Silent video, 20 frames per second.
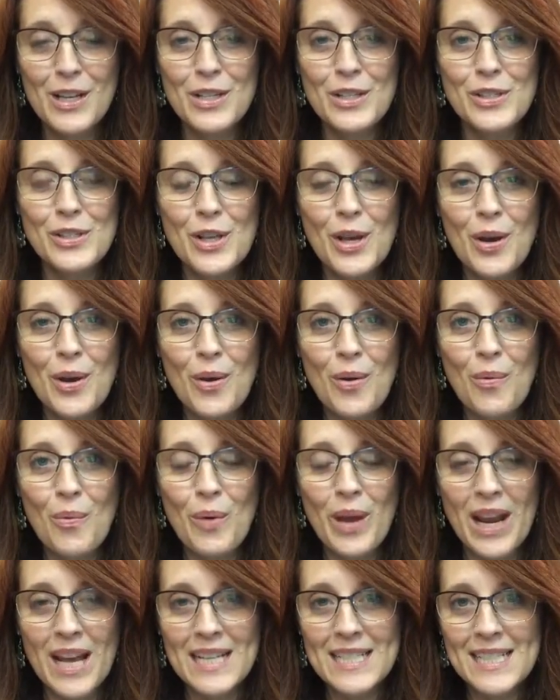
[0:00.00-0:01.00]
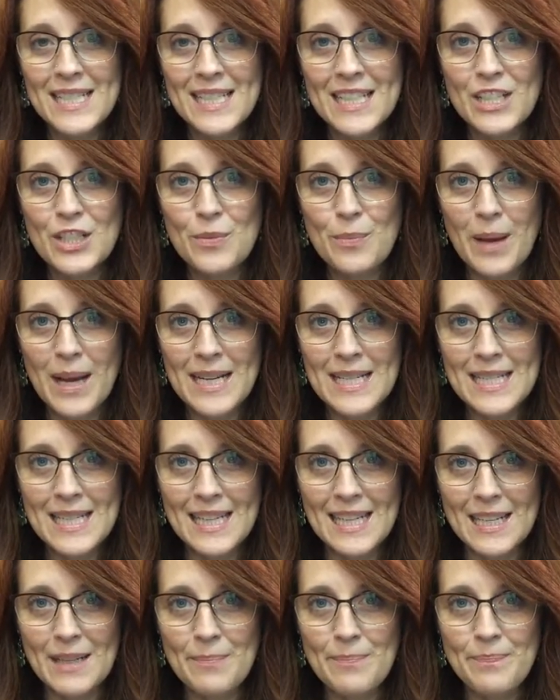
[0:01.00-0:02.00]
So what I teach my
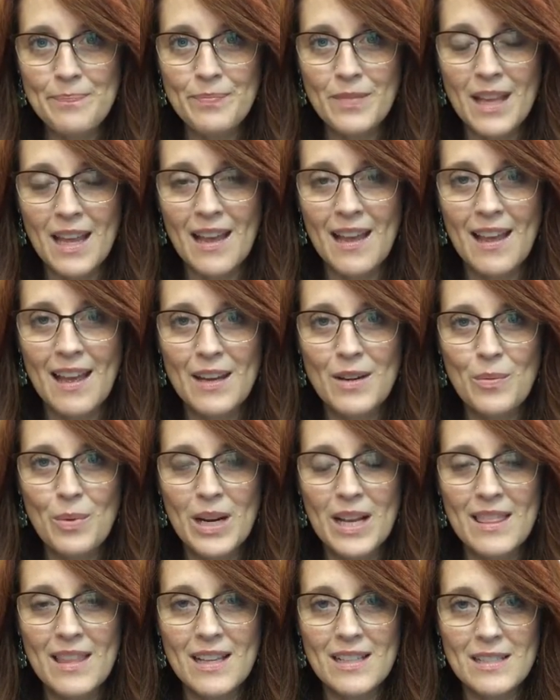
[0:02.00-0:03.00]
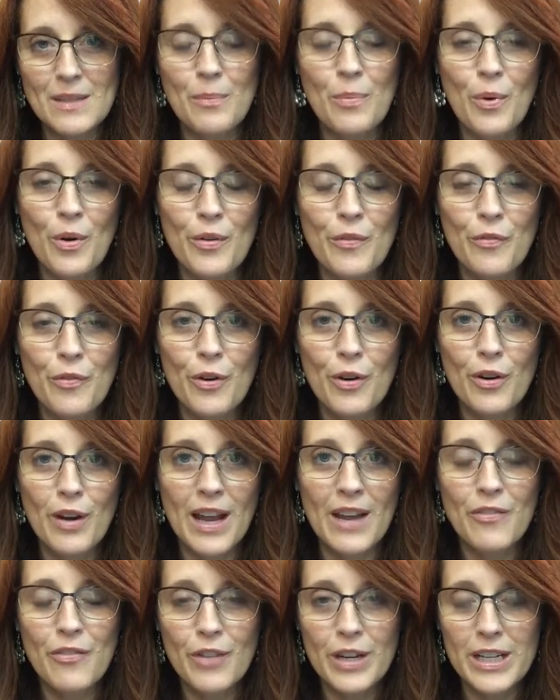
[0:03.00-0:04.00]
team, and what I think is important for
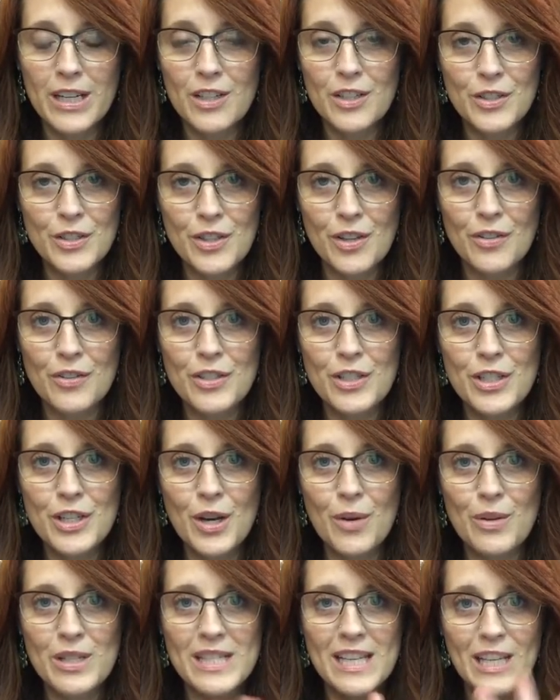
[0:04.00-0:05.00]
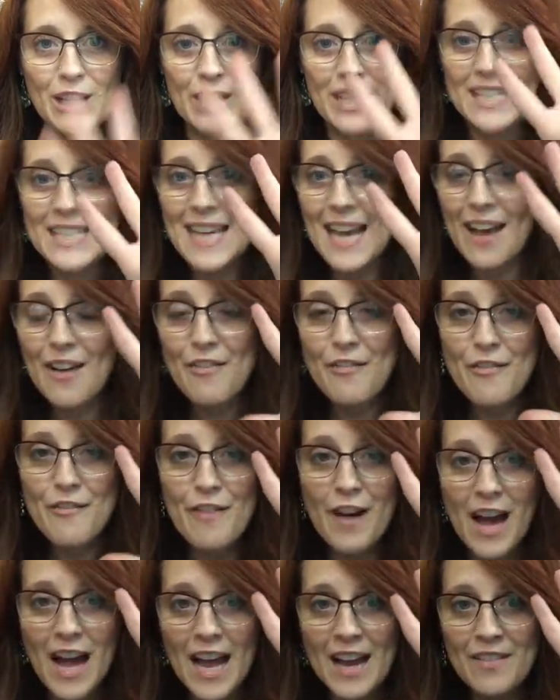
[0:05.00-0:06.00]
every consultant to know, is that you need to have
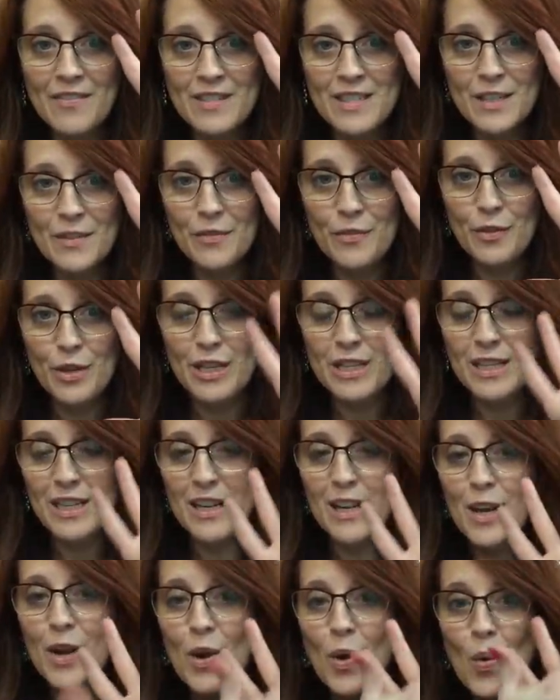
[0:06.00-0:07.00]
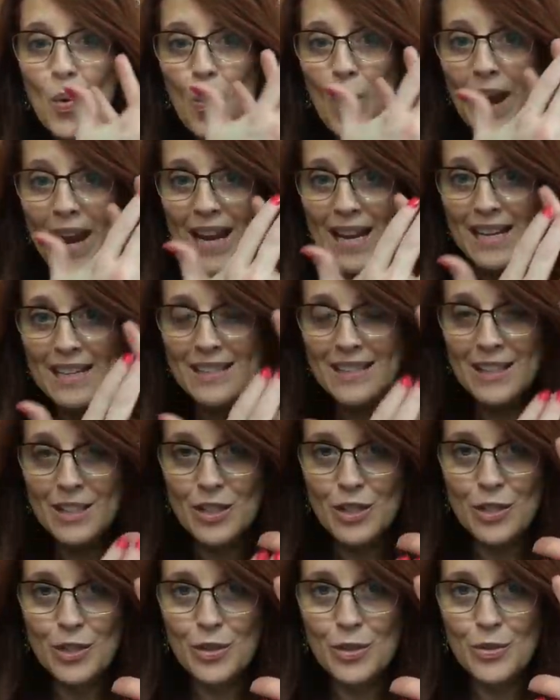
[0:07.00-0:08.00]
5 different ways
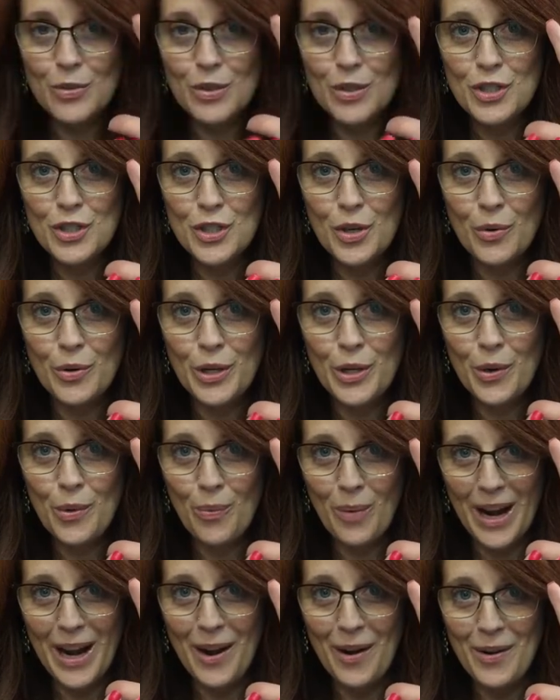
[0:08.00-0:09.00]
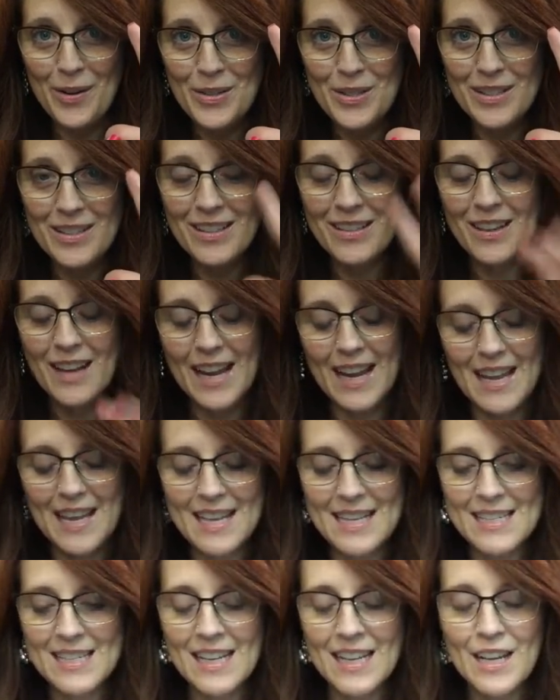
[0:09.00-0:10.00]
to show your wares.
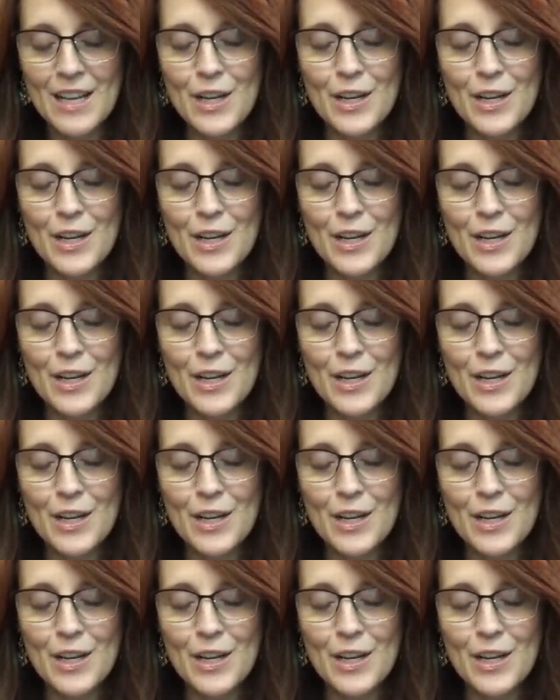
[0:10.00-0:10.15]
And